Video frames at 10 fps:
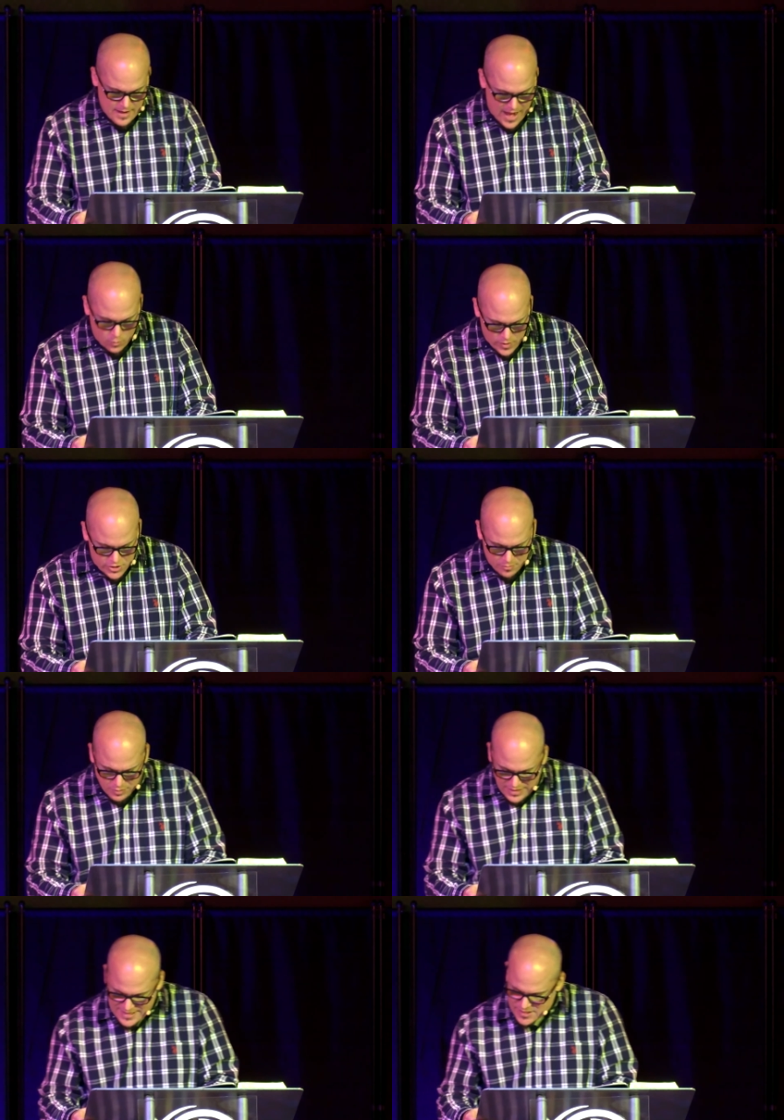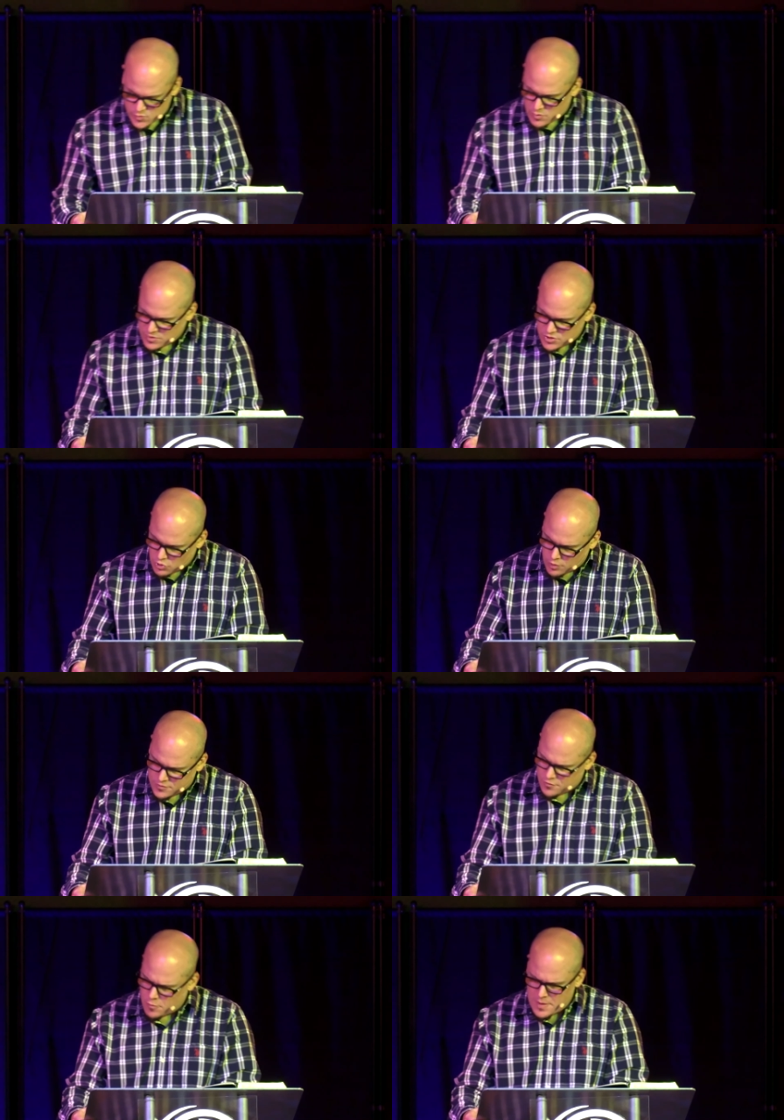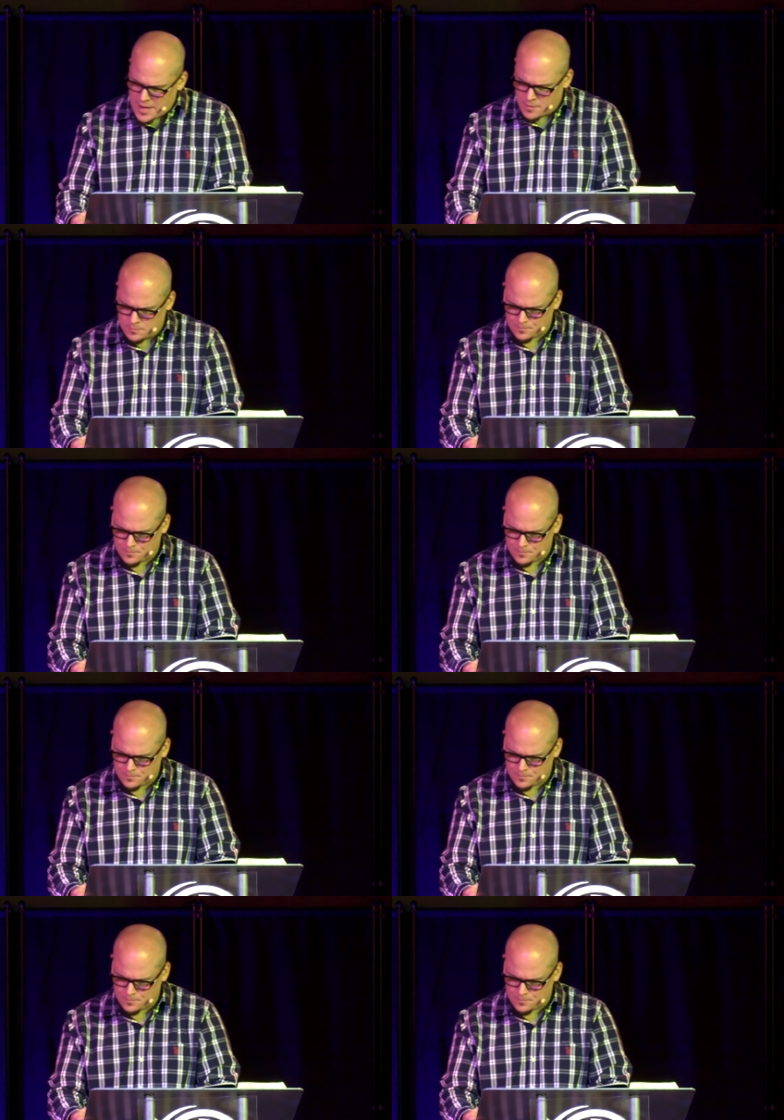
at which a place has been reserved for me.